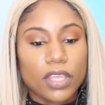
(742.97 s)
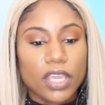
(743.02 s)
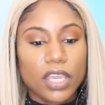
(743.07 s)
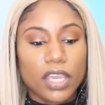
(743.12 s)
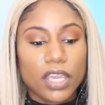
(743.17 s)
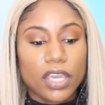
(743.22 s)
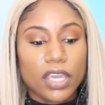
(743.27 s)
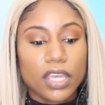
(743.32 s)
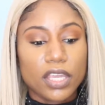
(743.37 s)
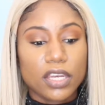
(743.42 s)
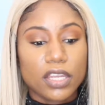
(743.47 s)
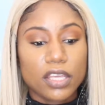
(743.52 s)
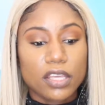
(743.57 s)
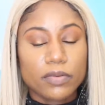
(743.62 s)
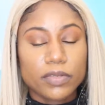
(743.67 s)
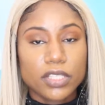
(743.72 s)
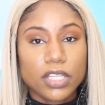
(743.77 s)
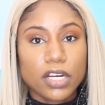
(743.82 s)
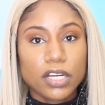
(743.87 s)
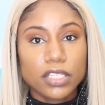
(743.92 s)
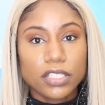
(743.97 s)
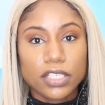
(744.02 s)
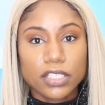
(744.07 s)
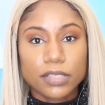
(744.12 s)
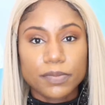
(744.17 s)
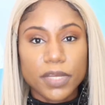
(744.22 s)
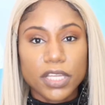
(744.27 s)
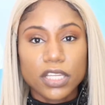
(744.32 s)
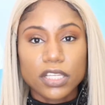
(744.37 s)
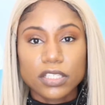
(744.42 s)
and it was
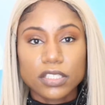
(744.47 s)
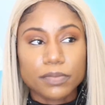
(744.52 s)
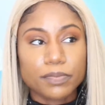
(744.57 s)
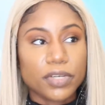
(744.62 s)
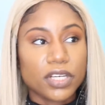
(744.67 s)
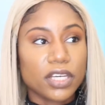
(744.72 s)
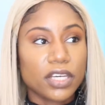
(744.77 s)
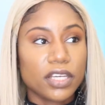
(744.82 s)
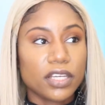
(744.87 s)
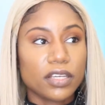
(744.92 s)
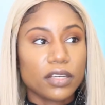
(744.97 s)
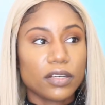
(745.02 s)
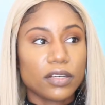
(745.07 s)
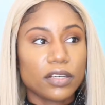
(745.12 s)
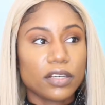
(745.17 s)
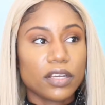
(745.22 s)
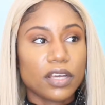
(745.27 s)
36 minutes, but